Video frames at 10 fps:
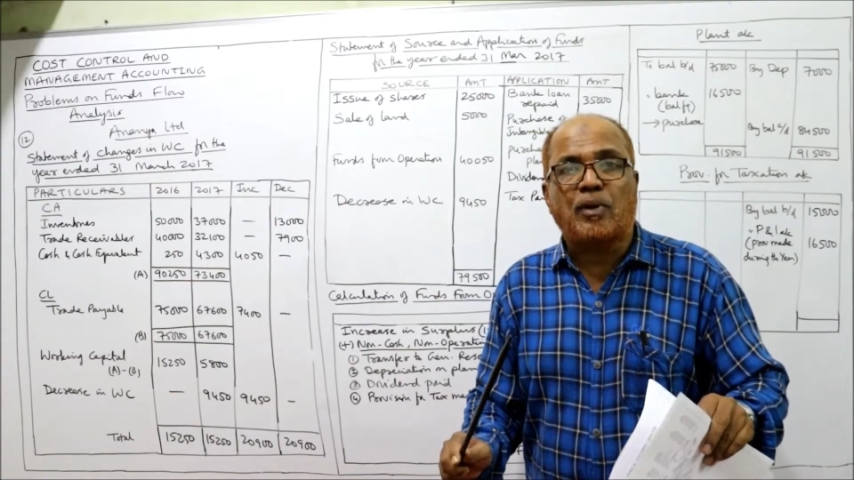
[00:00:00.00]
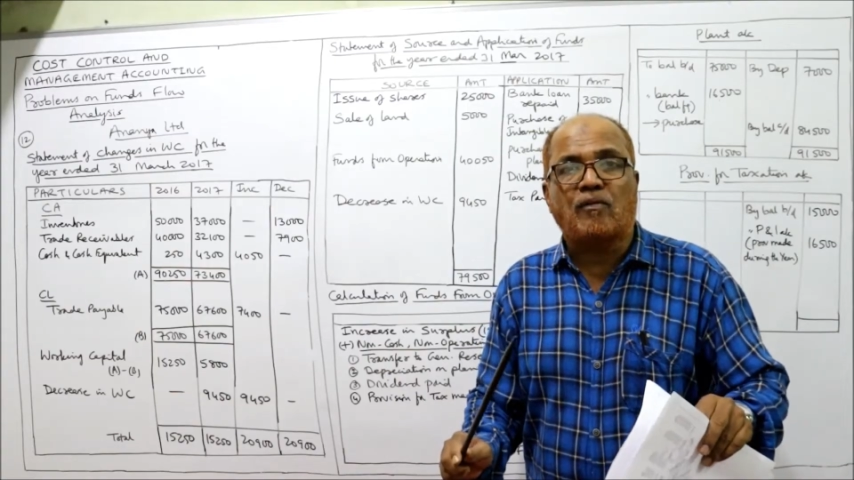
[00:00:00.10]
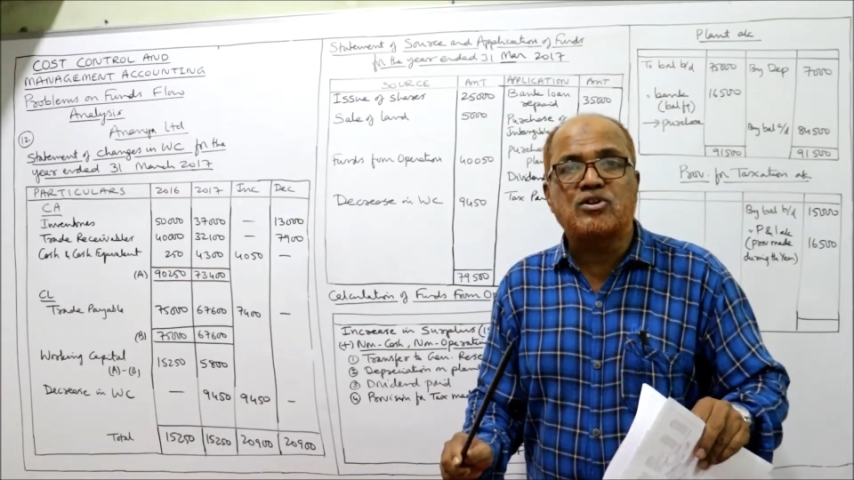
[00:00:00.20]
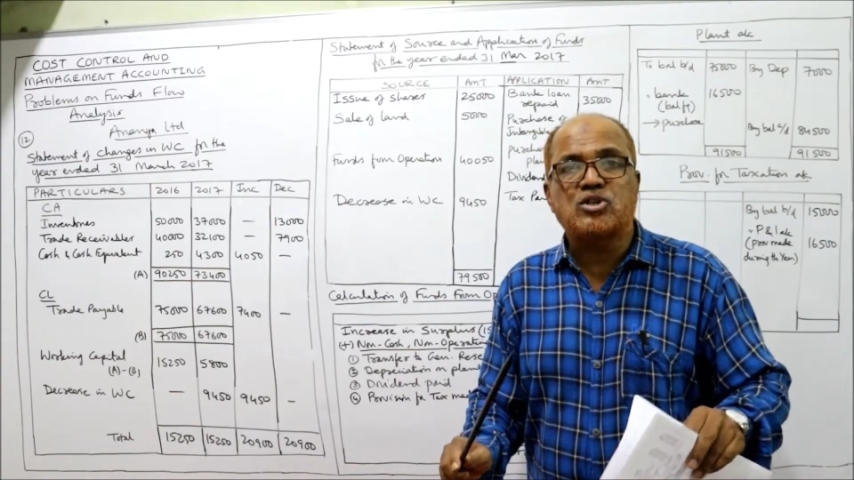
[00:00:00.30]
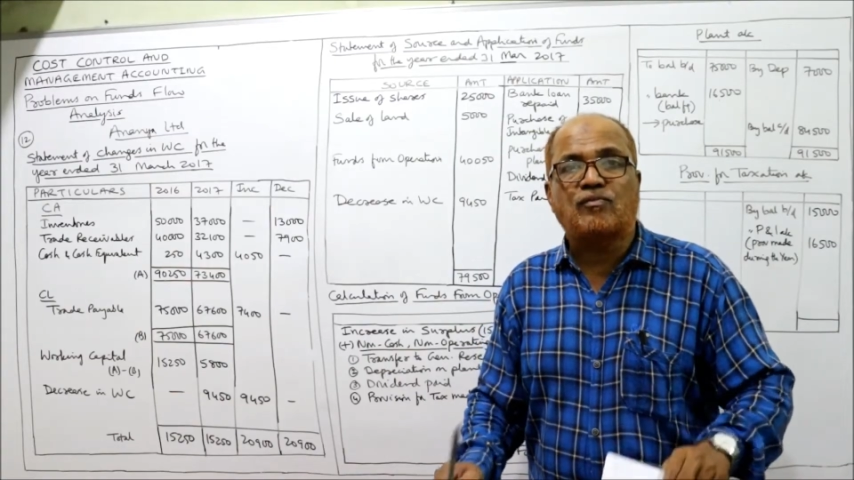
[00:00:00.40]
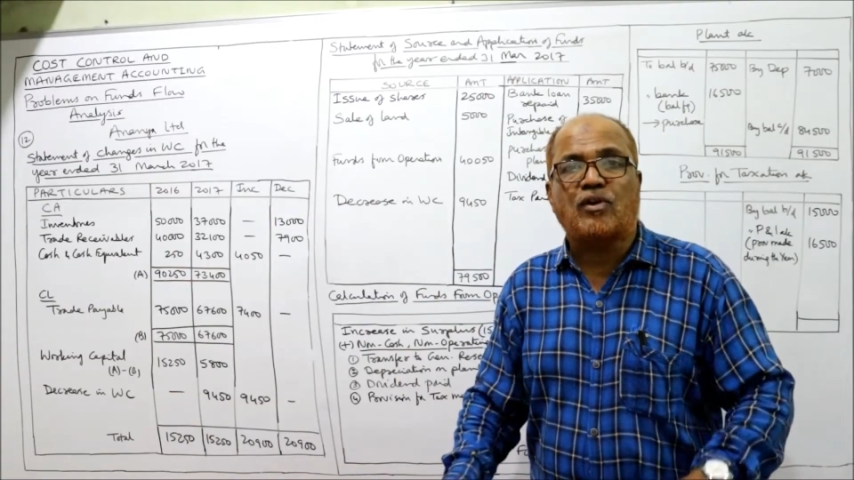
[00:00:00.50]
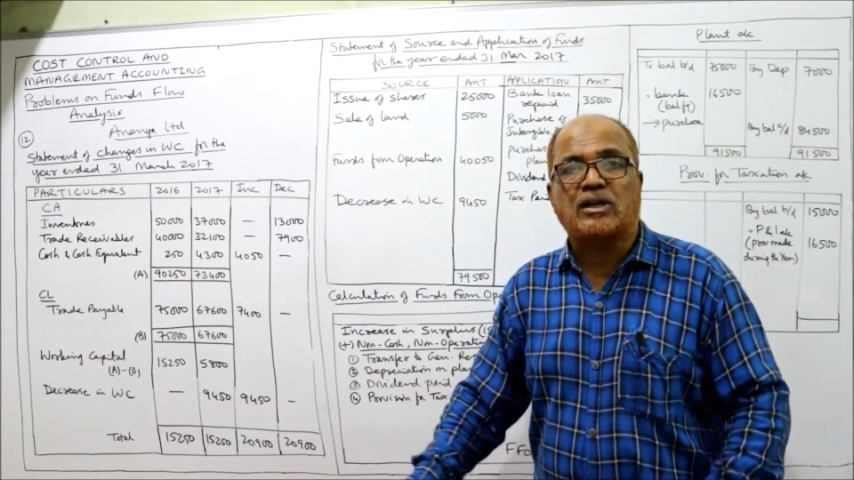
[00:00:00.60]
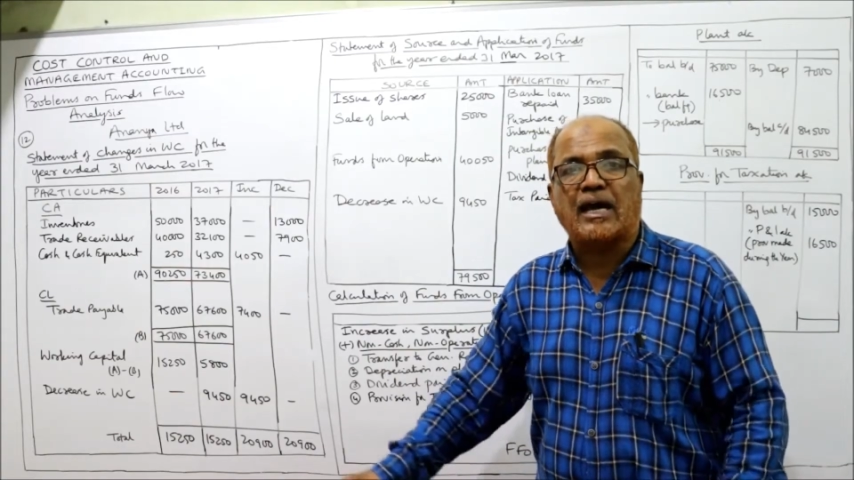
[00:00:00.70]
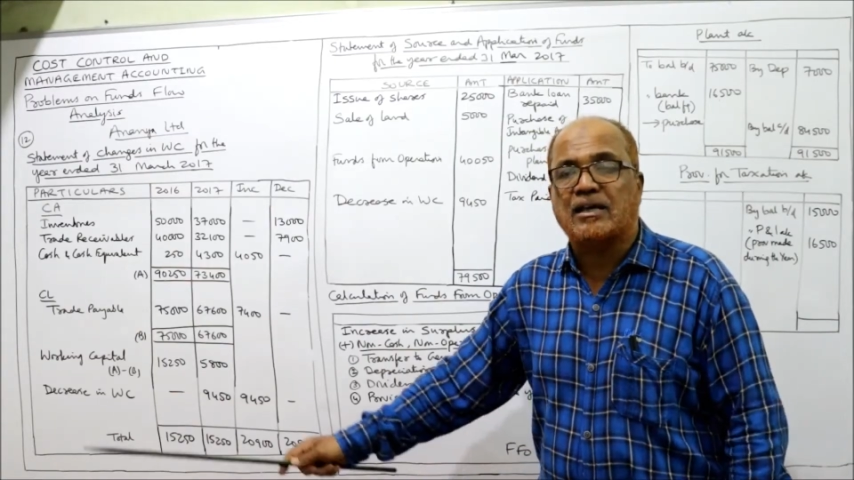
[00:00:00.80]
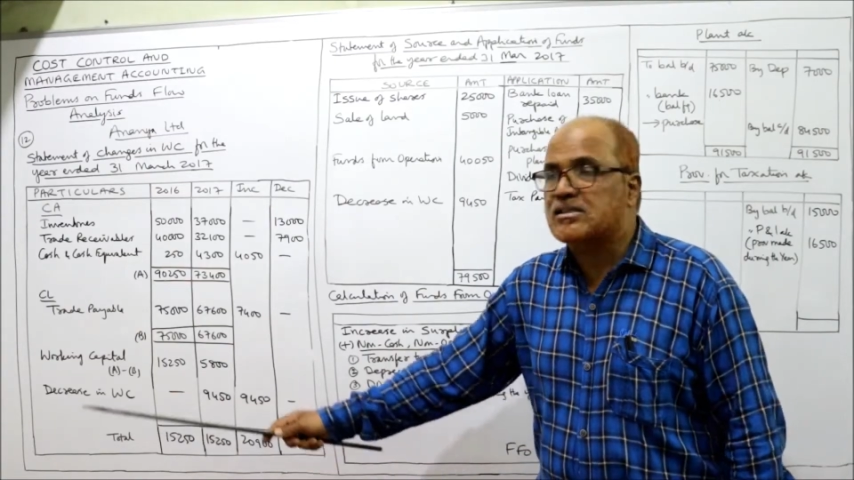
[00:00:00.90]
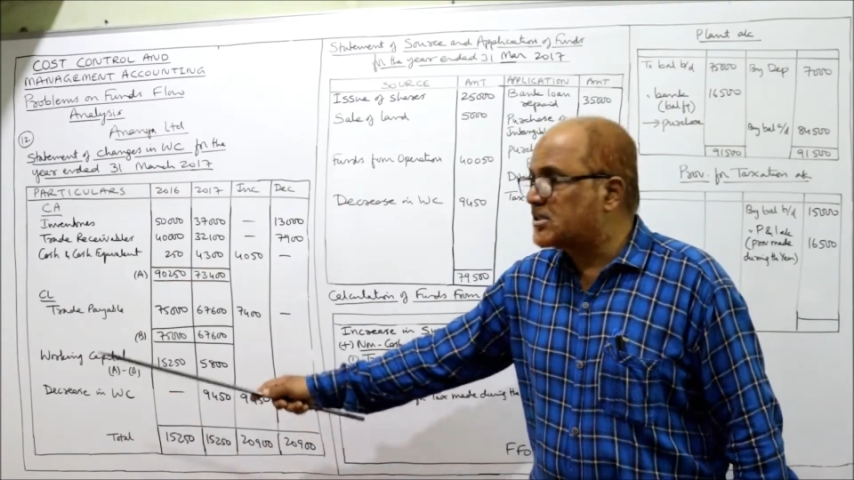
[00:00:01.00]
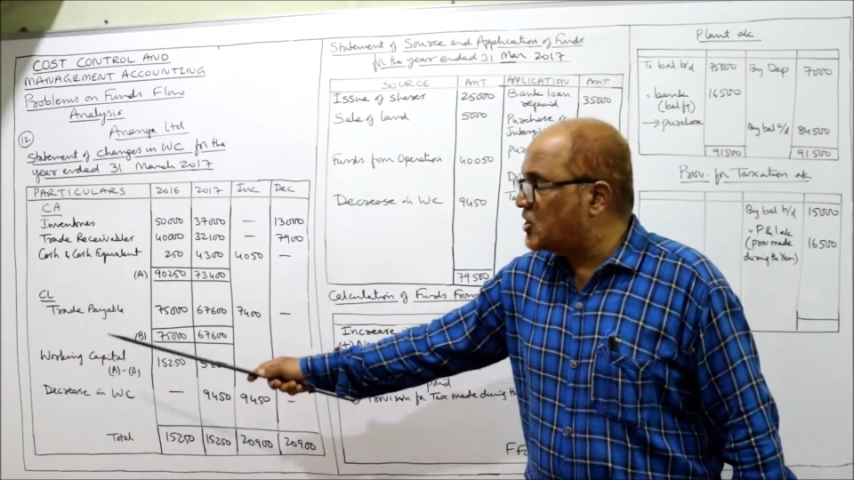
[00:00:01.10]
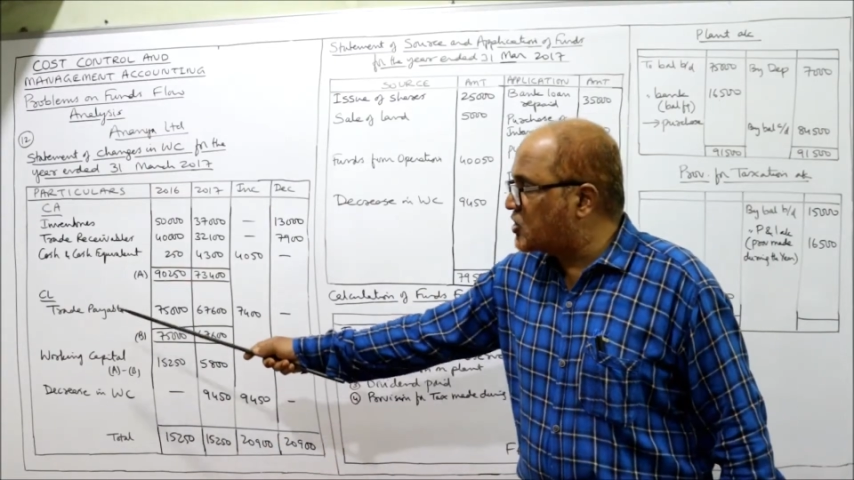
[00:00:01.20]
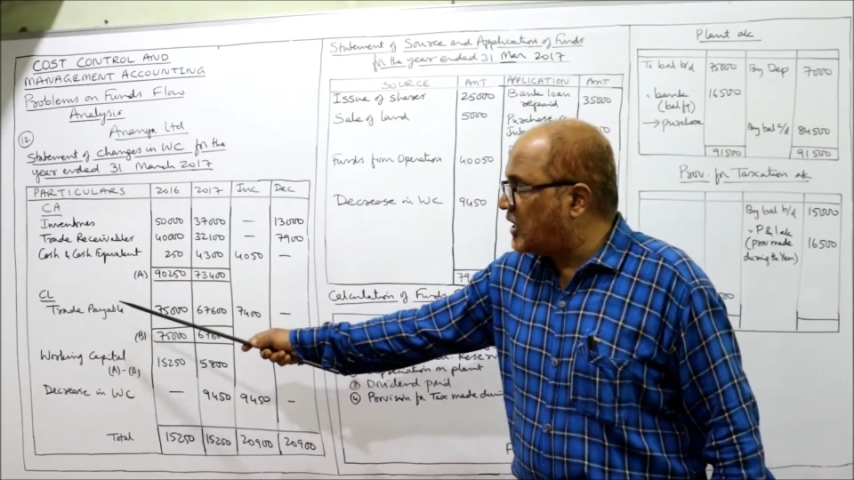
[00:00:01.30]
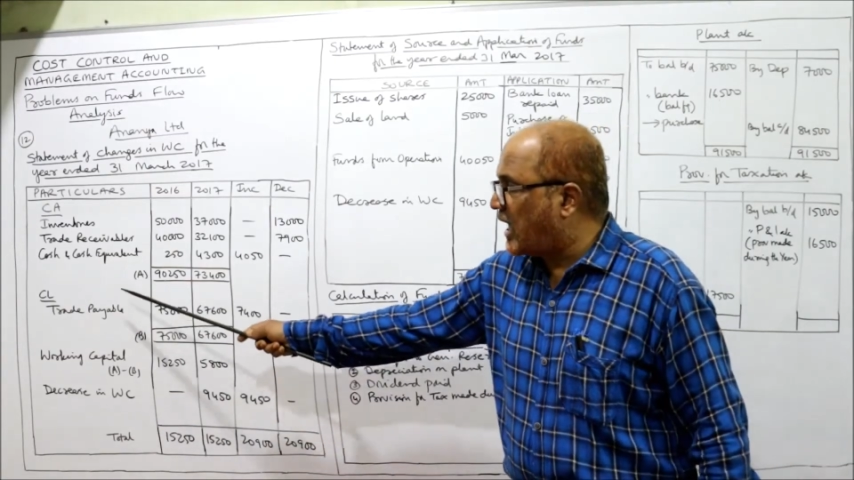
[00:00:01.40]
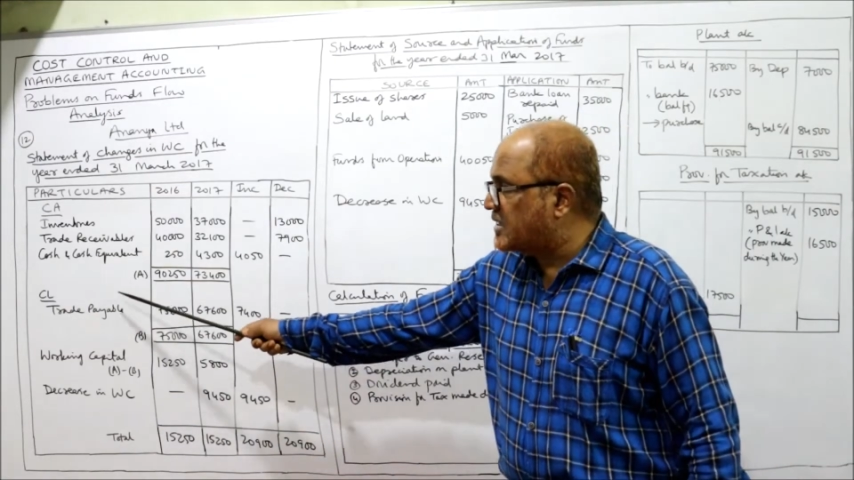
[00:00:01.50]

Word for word: provision for taxation